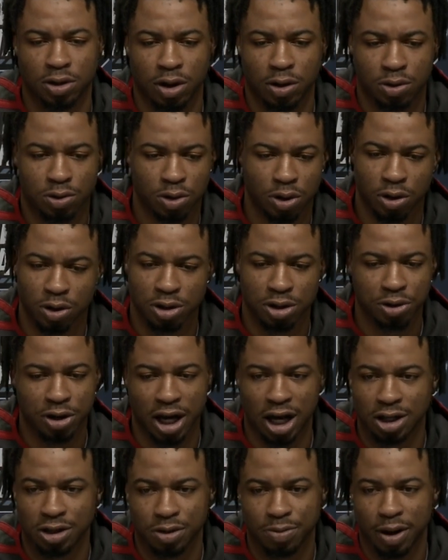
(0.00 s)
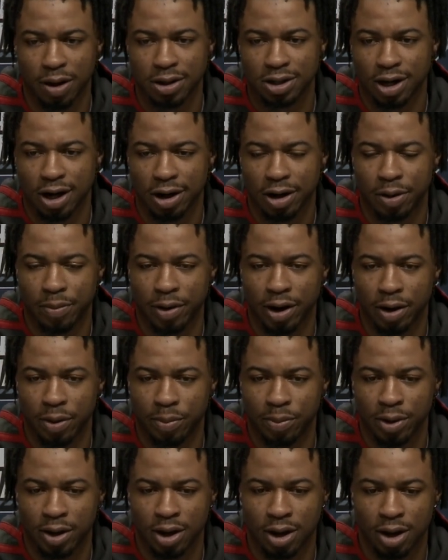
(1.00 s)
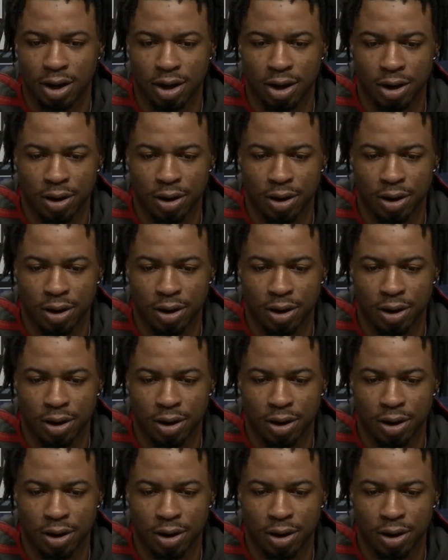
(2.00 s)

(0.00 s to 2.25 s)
those were those two games he's probably talking about. But